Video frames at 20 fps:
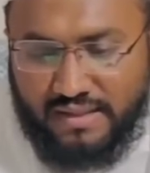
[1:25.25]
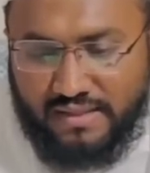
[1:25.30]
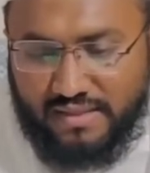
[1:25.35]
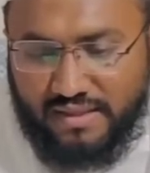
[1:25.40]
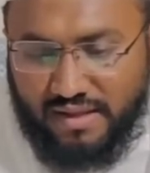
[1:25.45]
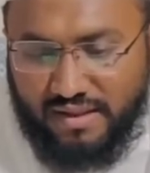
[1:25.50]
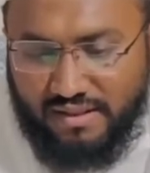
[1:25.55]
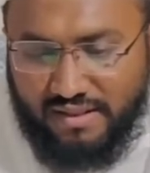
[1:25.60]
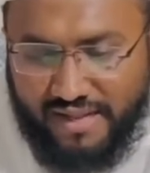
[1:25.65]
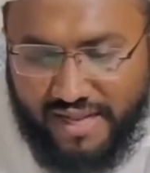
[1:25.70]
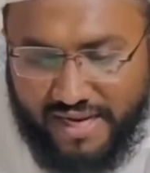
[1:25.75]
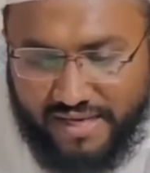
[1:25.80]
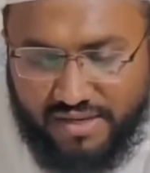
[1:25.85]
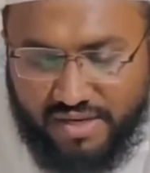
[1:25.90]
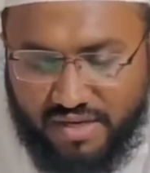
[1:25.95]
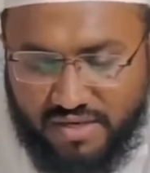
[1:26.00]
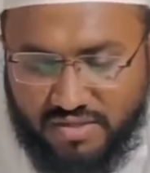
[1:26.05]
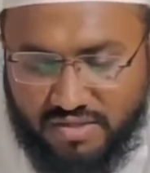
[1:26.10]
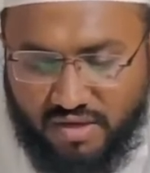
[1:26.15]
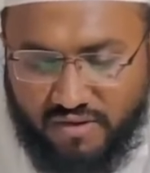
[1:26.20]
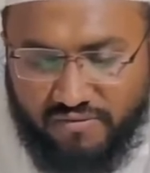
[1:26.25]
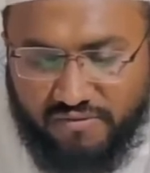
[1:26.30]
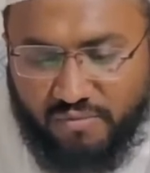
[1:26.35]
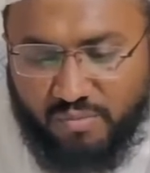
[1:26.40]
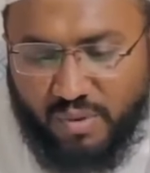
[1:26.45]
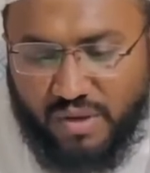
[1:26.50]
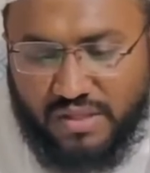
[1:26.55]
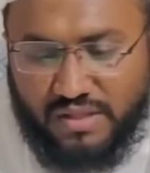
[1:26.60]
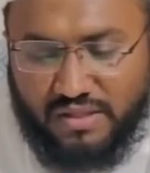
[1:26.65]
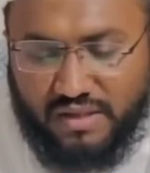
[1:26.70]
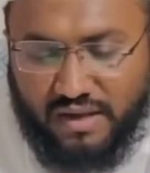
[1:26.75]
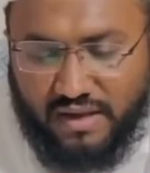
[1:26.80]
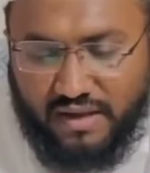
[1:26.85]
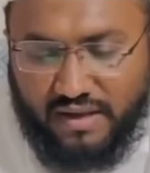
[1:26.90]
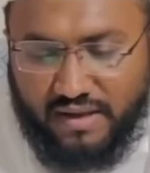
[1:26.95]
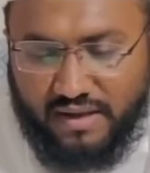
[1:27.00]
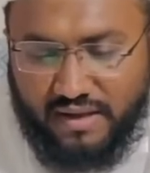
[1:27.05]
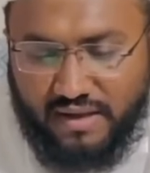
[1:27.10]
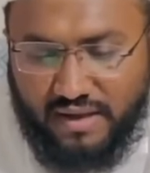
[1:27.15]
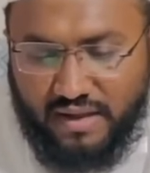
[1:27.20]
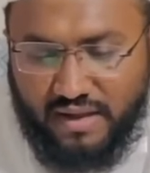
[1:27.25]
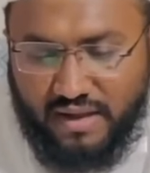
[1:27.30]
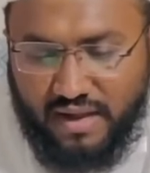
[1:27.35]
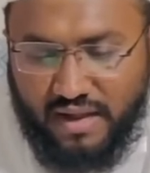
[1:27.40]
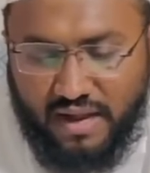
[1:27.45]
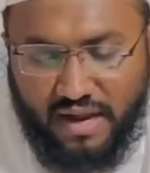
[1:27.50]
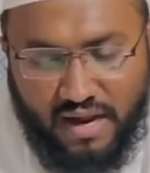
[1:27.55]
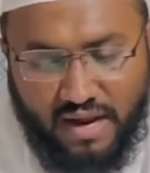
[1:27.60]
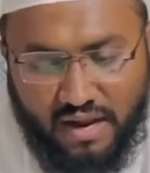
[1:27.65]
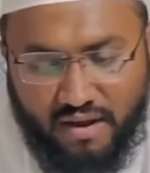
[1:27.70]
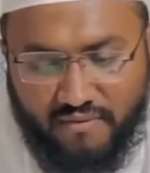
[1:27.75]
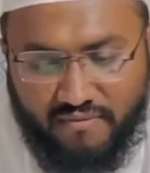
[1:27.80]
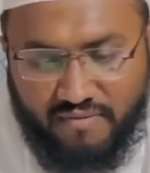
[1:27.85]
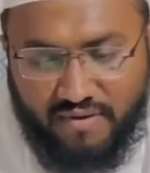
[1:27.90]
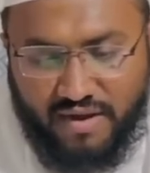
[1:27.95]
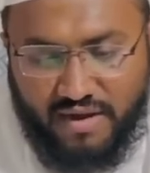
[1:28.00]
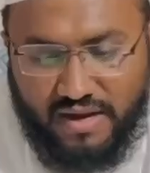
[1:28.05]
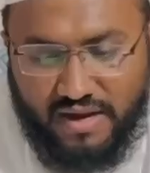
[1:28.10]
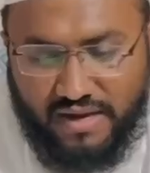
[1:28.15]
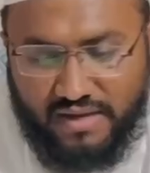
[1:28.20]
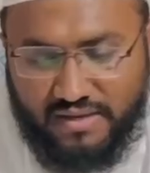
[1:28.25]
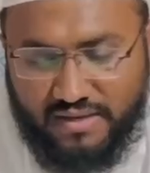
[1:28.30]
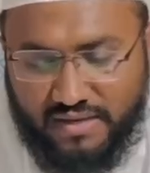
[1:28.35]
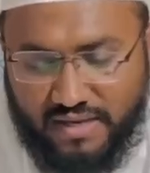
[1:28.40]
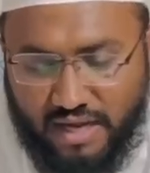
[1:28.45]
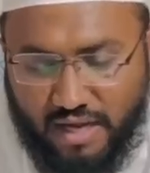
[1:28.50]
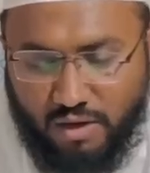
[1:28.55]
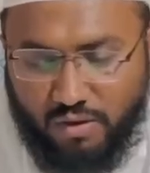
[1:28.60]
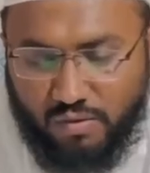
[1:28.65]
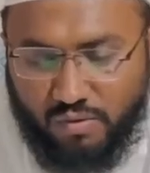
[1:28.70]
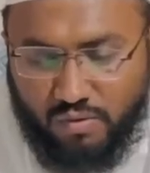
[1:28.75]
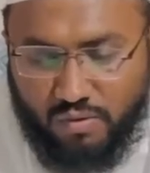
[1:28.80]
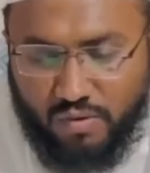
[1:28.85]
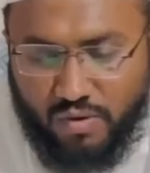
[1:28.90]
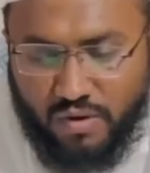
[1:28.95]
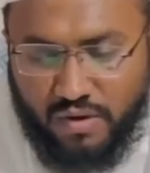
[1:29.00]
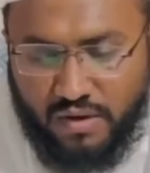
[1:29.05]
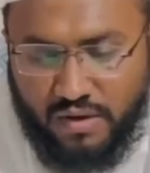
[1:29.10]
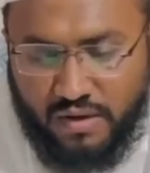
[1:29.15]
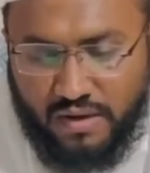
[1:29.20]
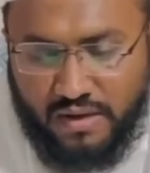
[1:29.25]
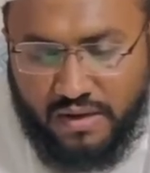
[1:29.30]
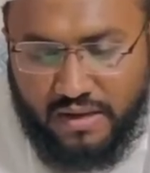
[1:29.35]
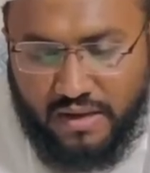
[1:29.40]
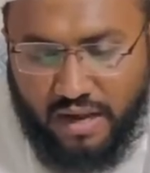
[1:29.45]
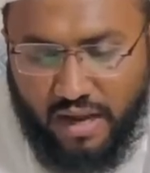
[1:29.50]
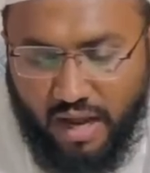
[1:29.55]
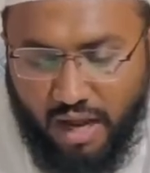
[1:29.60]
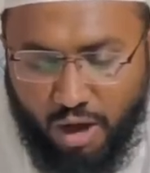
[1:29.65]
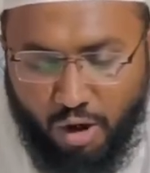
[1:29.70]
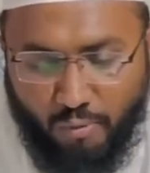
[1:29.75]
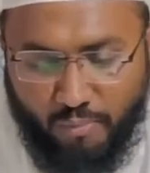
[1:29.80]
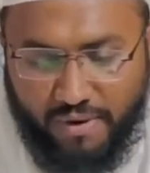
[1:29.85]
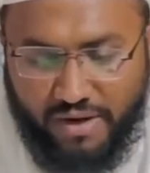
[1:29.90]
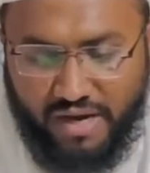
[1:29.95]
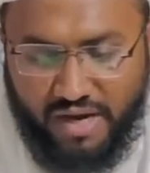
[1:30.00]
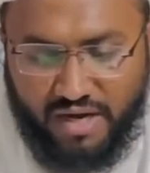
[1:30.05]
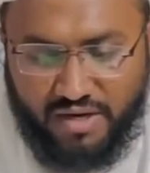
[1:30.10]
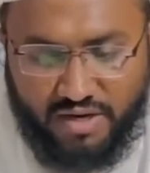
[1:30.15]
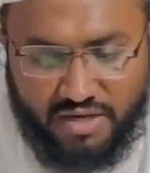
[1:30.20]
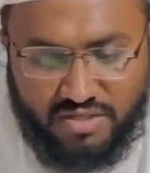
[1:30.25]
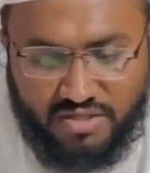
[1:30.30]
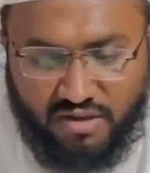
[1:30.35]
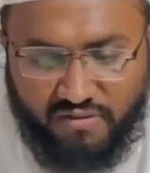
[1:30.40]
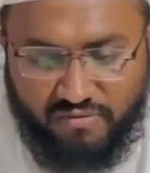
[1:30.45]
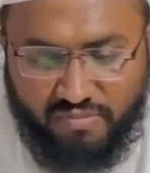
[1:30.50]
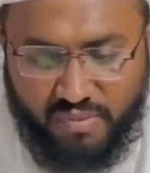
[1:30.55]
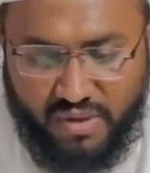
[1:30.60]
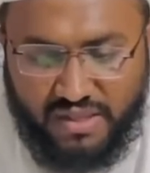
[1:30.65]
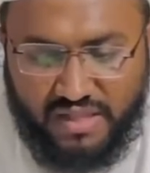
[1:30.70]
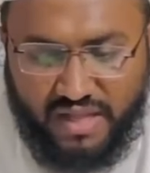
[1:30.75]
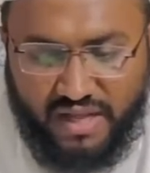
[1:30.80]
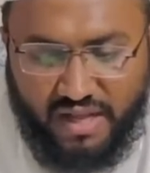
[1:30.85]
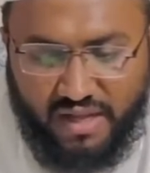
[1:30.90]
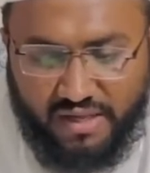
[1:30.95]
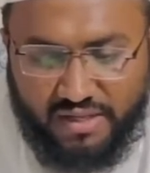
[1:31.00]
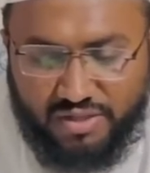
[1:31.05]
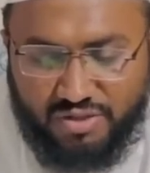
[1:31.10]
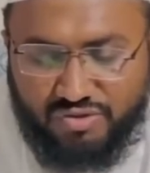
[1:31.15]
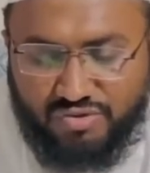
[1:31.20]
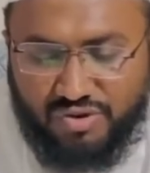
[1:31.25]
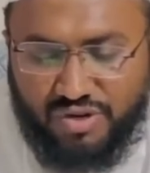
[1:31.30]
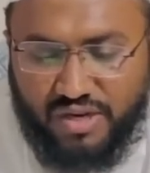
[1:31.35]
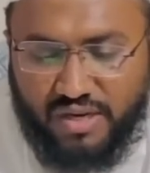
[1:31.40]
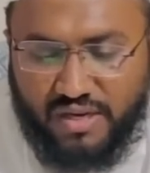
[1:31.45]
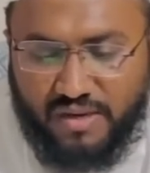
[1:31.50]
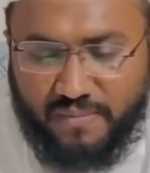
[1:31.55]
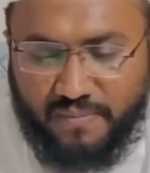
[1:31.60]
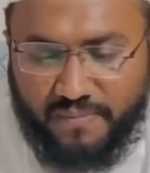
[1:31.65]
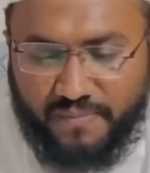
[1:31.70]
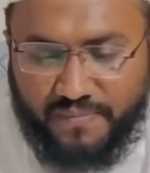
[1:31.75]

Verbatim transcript: The letters of Madda. Uh, and now, how many letters of Madda? Three.